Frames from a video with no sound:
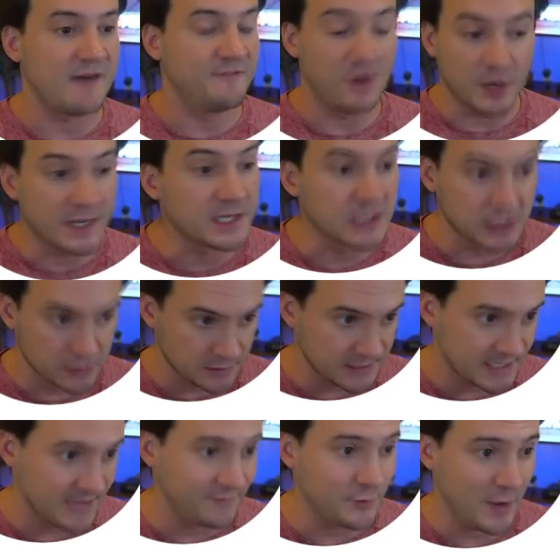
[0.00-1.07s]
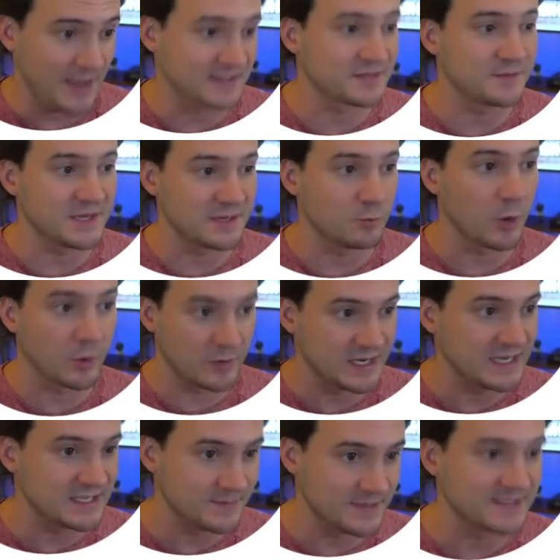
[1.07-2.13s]
Very clearly, if you ask me, where we
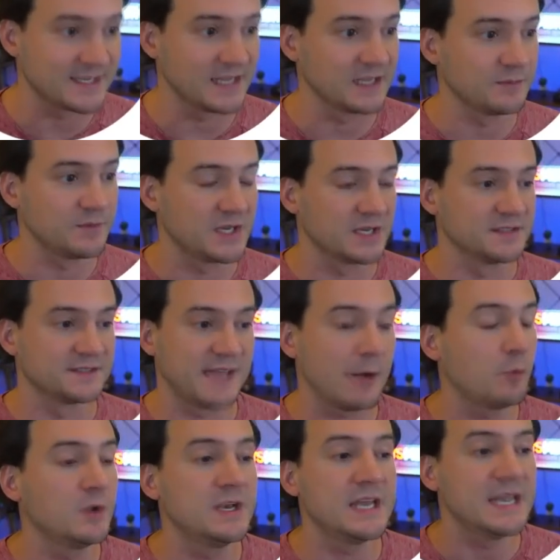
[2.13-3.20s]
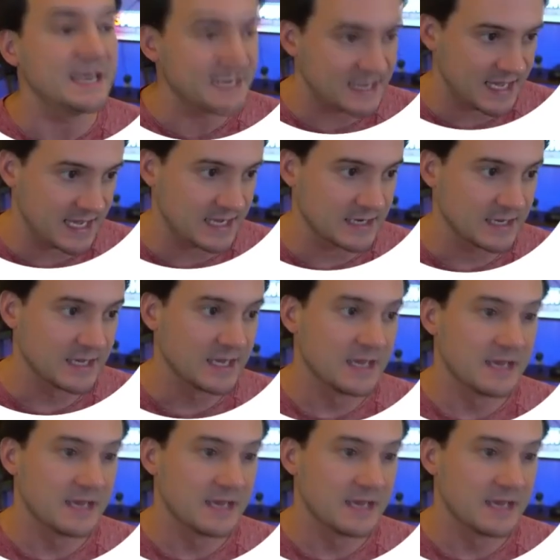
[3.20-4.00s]
need to be selling, because that would indicate